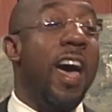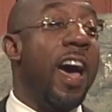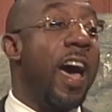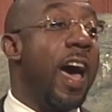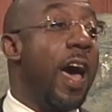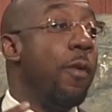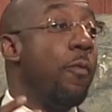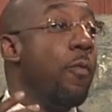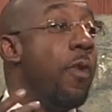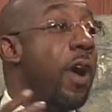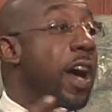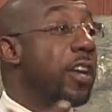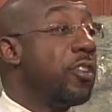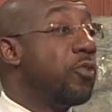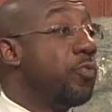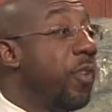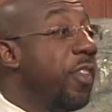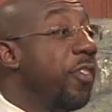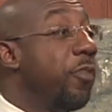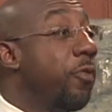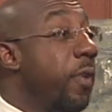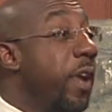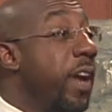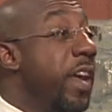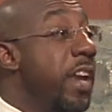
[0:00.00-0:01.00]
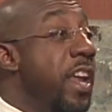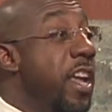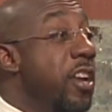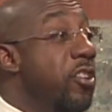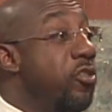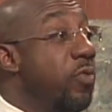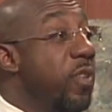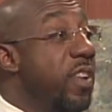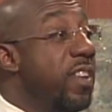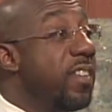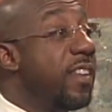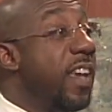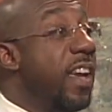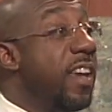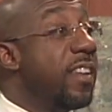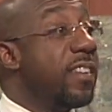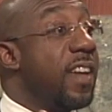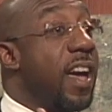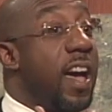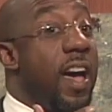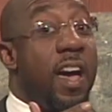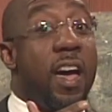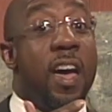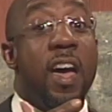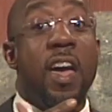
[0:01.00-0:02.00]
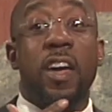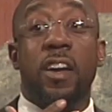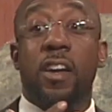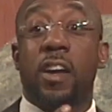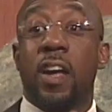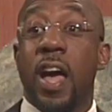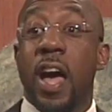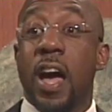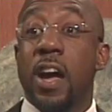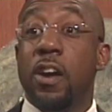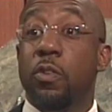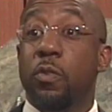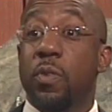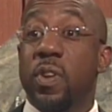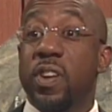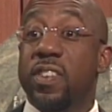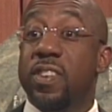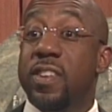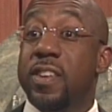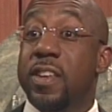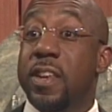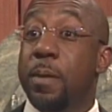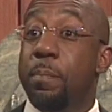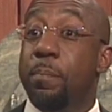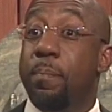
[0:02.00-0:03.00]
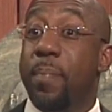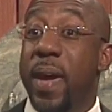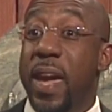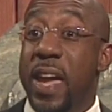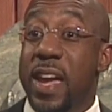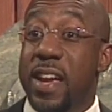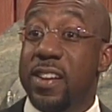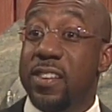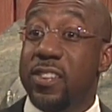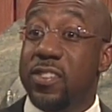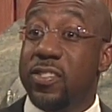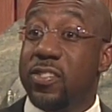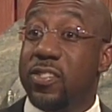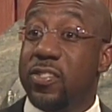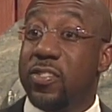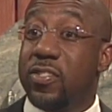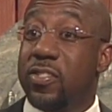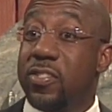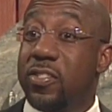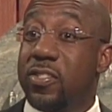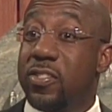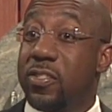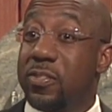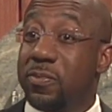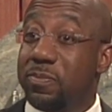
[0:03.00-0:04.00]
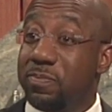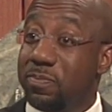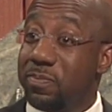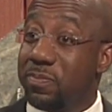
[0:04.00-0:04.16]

I watch with great interest as our Congress debates